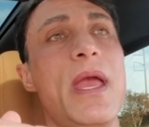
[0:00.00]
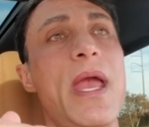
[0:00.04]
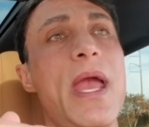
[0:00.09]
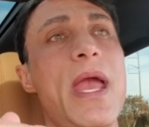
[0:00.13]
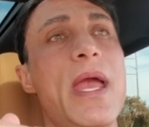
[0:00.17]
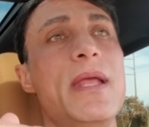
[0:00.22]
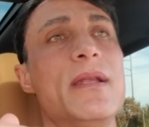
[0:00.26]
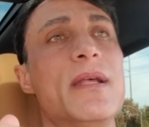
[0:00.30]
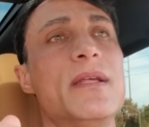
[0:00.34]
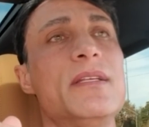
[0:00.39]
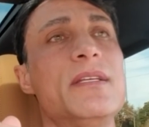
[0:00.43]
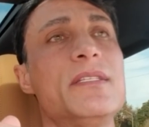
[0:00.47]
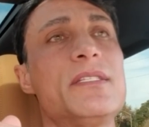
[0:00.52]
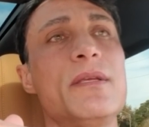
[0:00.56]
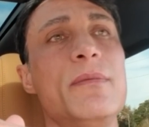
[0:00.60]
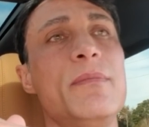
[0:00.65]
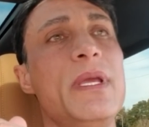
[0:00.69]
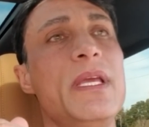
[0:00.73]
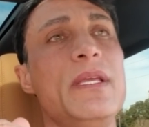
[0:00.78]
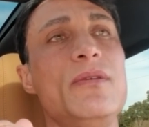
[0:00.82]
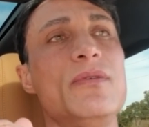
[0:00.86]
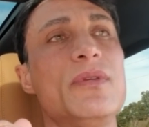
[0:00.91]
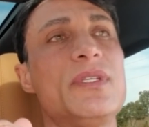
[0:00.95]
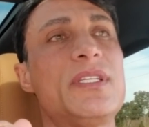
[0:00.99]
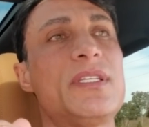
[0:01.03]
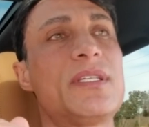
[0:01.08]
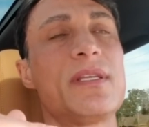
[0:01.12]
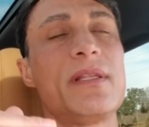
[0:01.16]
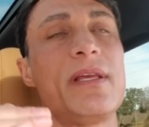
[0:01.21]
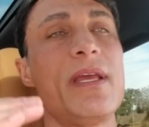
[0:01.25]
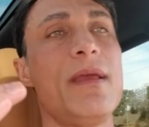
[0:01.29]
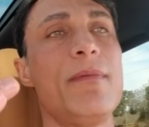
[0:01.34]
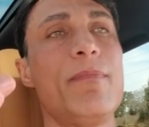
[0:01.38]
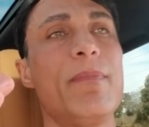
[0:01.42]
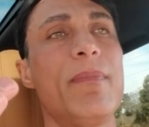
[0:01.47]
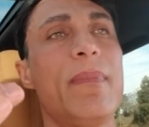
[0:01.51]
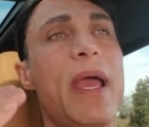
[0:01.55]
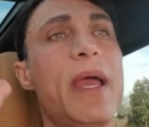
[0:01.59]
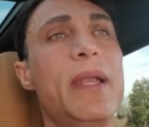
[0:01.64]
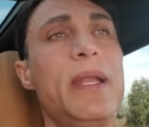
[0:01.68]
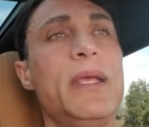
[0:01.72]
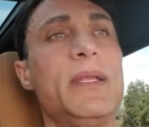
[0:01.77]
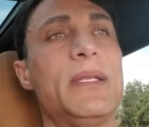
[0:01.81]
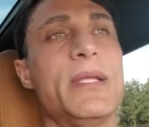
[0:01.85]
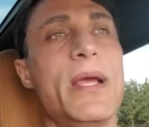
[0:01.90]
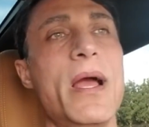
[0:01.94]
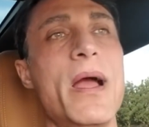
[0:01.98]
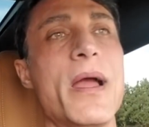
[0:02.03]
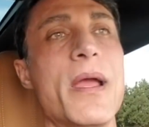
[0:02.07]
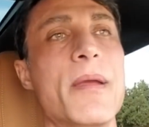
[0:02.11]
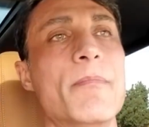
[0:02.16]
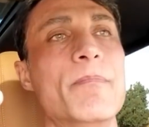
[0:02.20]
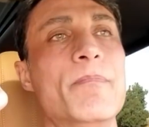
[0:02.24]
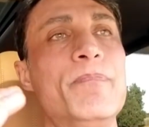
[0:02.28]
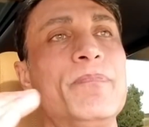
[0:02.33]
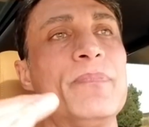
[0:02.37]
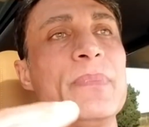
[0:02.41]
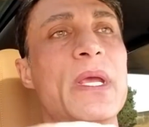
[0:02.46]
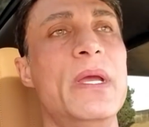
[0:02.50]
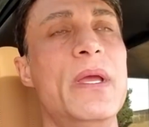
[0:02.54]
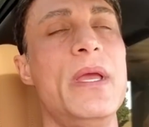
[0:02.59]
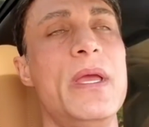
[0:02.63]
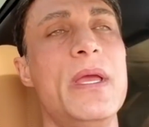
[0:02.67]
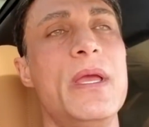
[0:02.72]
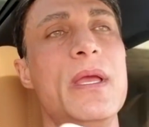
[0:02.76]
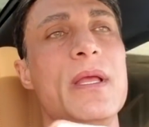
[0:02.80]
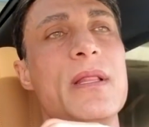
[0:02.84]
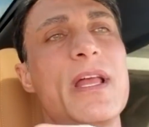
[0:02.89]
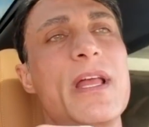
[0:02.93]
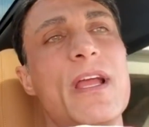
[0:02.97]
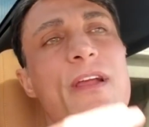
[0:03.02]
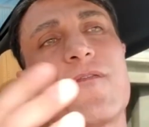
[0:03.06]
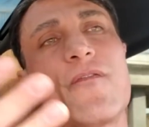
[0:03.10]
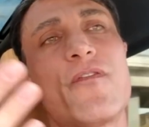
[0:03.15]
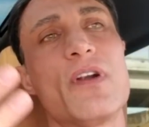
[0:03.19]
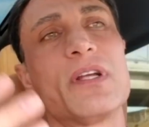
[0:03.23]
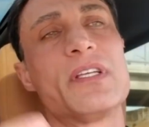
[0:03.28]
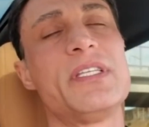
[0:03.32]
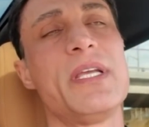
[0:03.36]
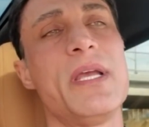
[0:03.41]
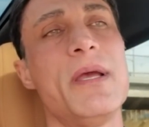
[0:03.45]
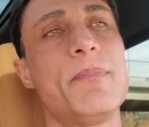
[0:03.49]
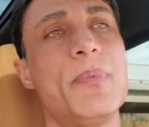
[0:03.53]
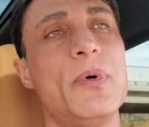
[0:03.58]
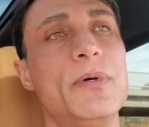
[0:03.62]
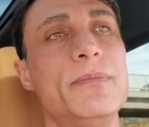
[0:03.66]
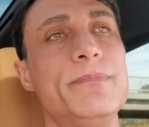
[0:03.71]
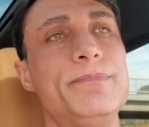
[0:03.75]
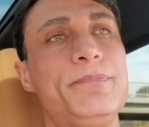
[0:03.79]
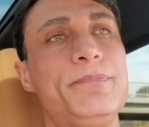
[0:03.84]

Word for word: And it doesn't mean you sleep anytime. Like for example,